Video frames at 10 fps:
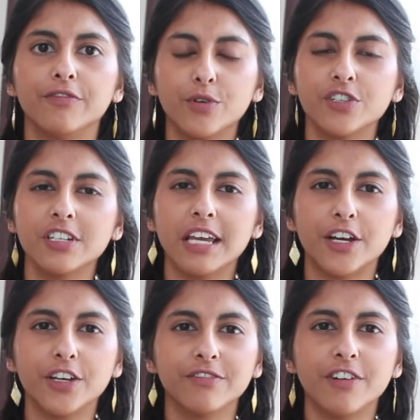Unfortunately,
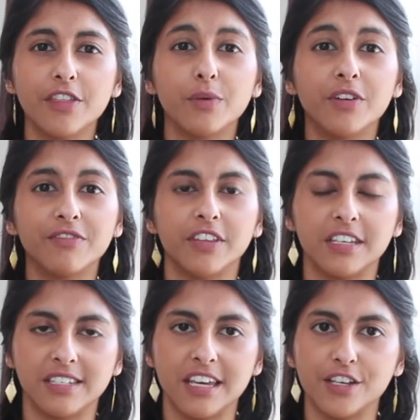I couldn't find the one for
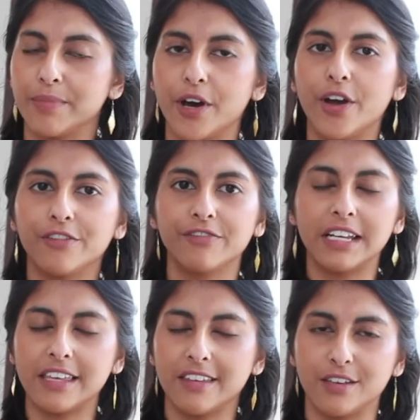this year, but
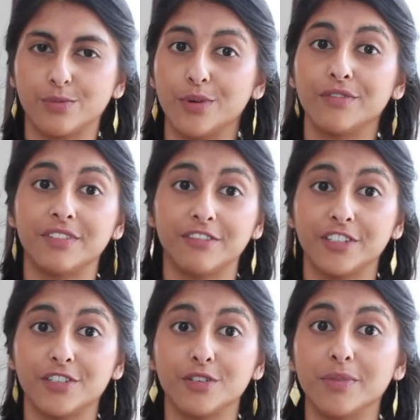hopefully things won't have
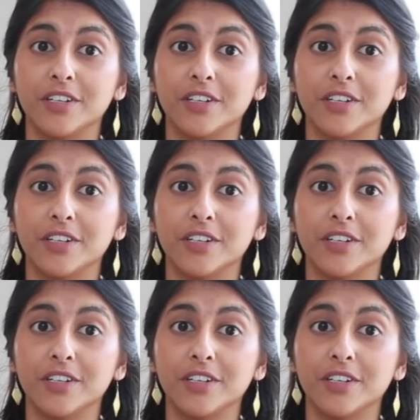differed too